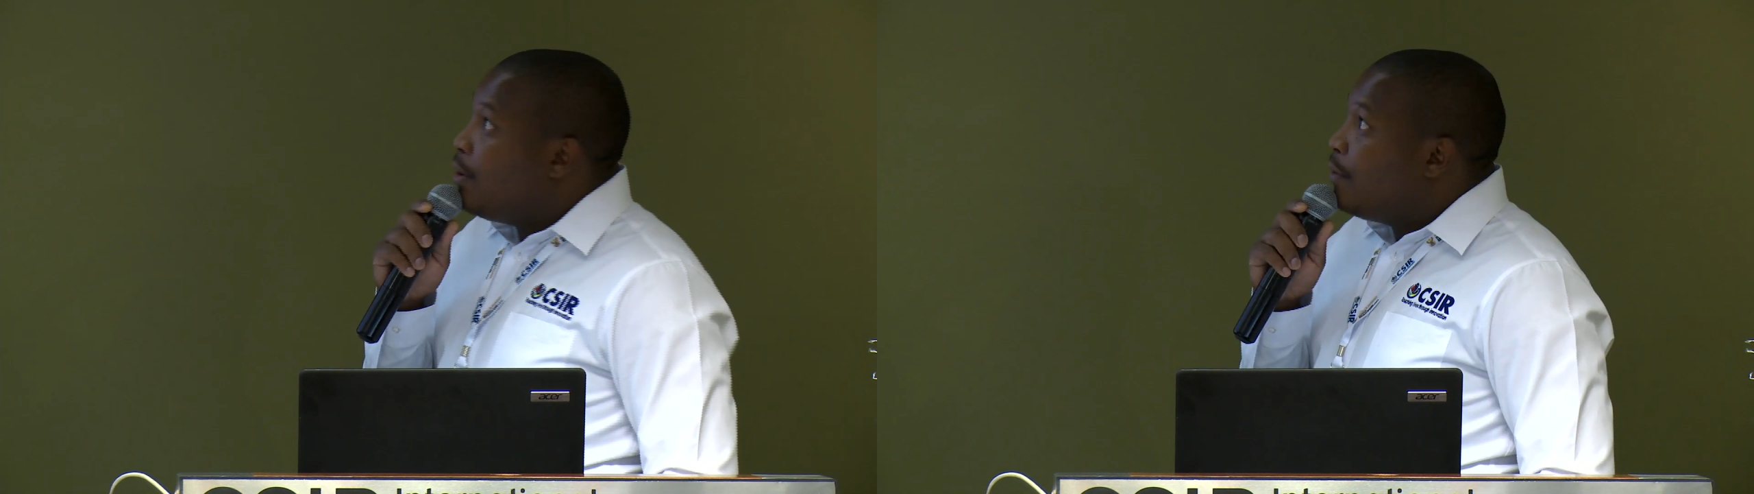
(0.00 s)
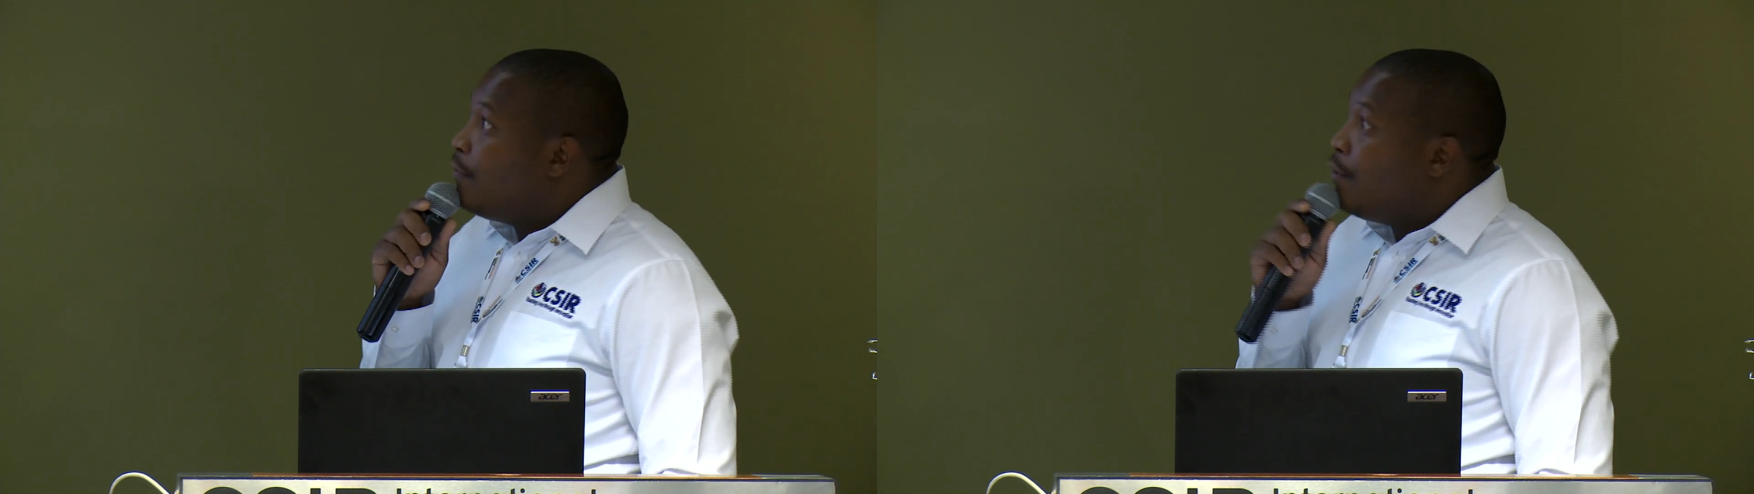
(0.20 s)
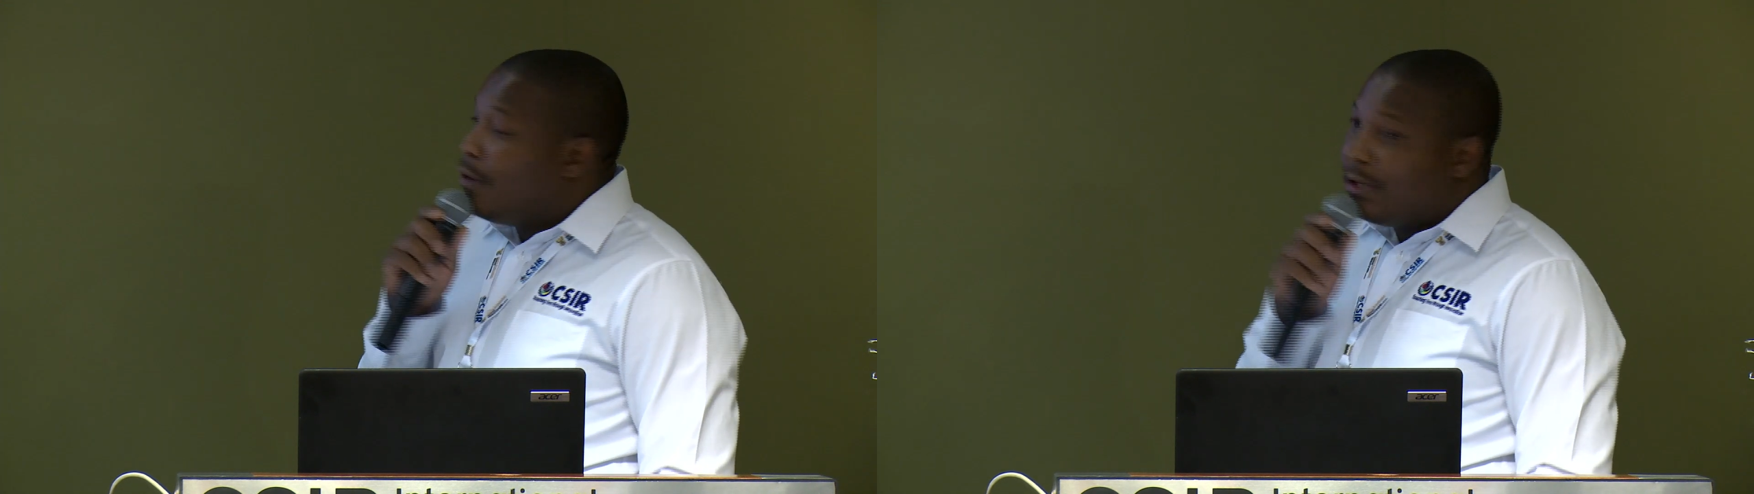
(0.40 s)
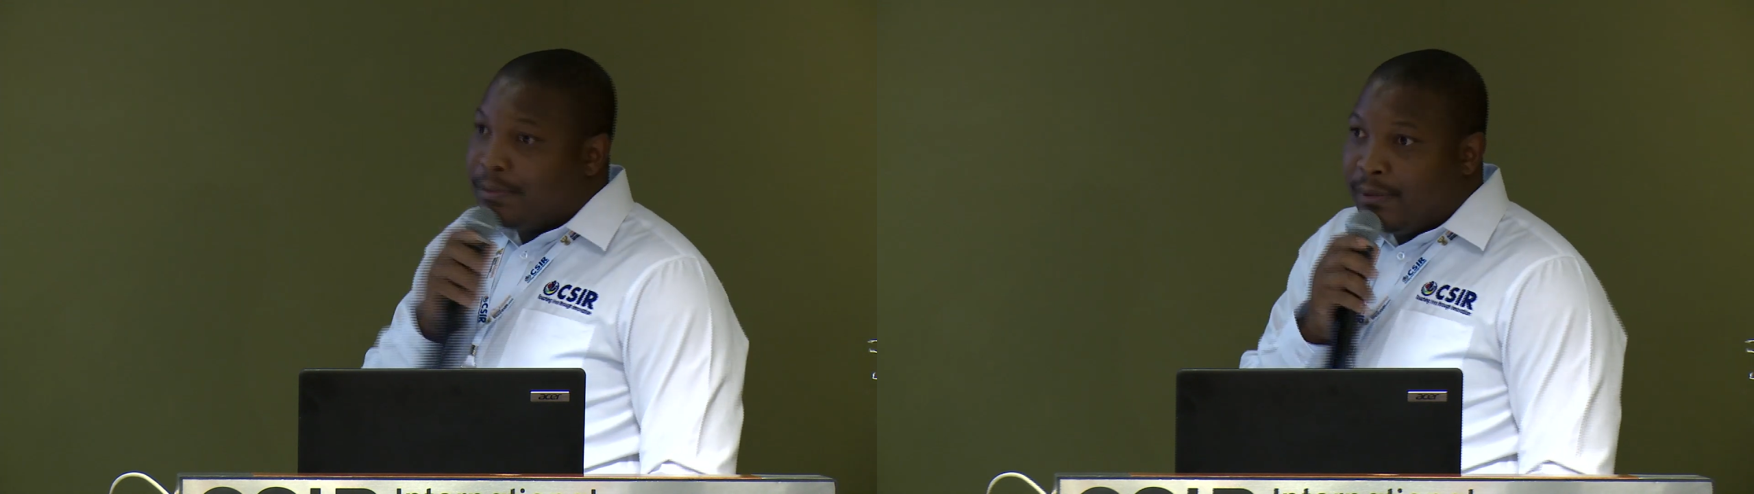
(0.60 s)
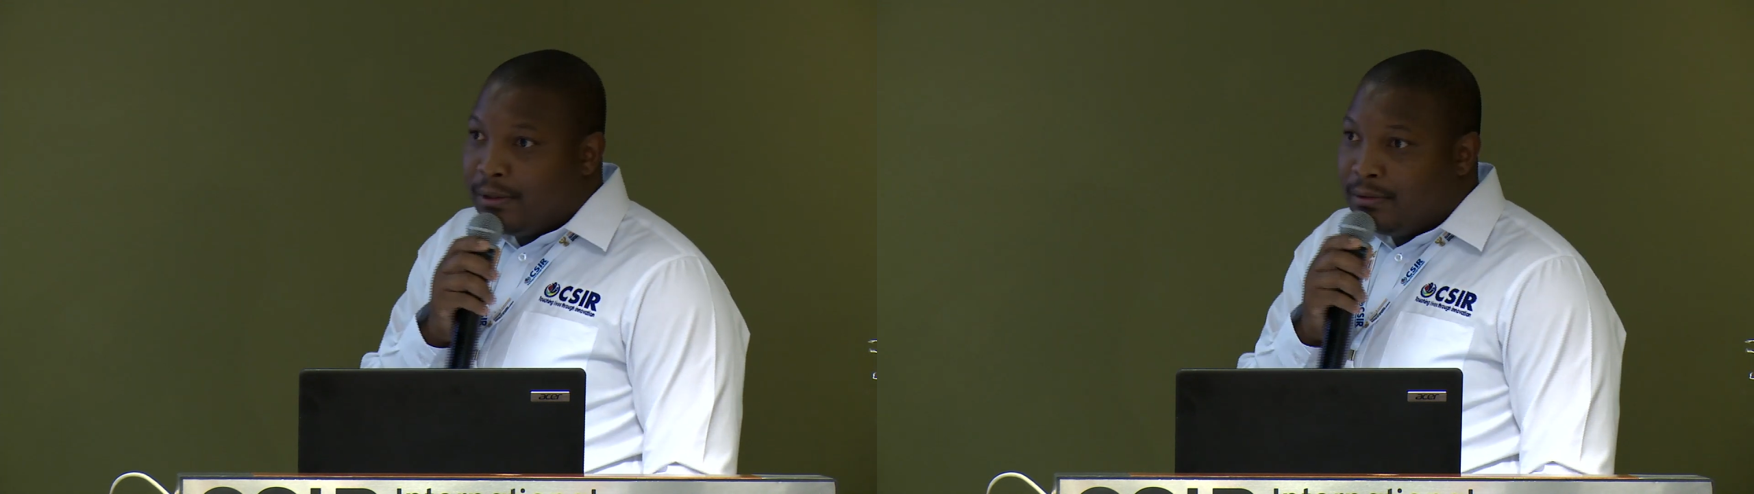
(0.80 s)
for oil
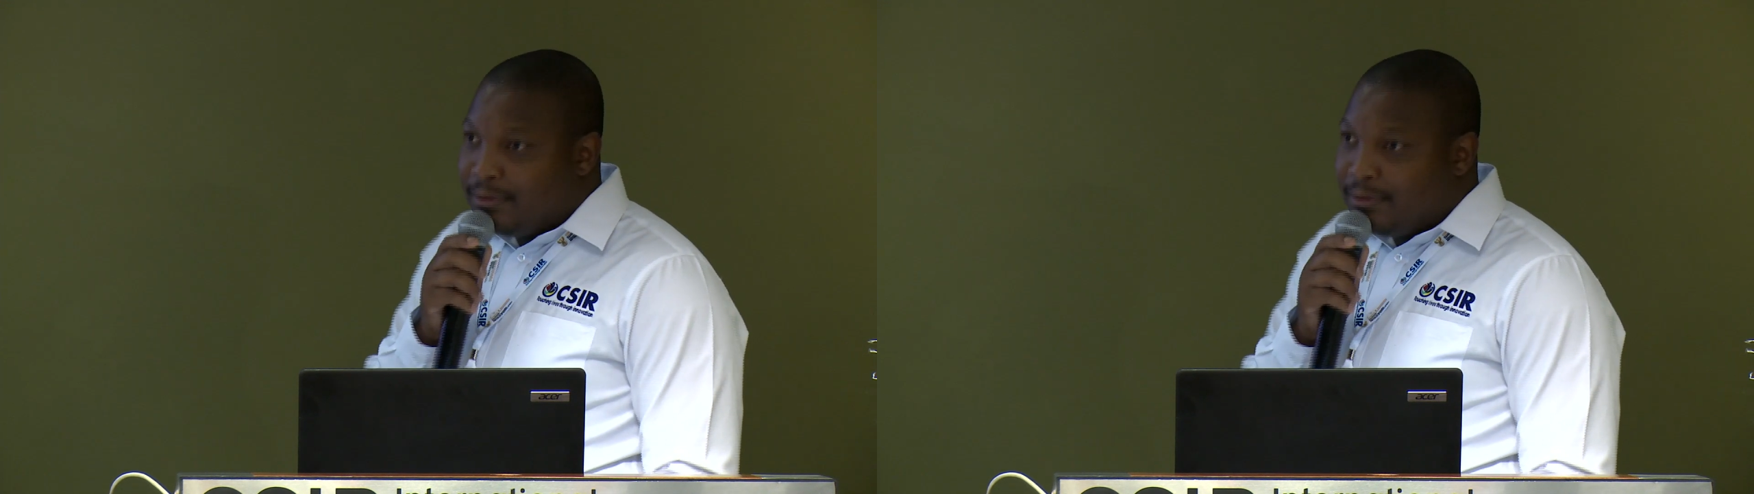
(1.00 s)
spill,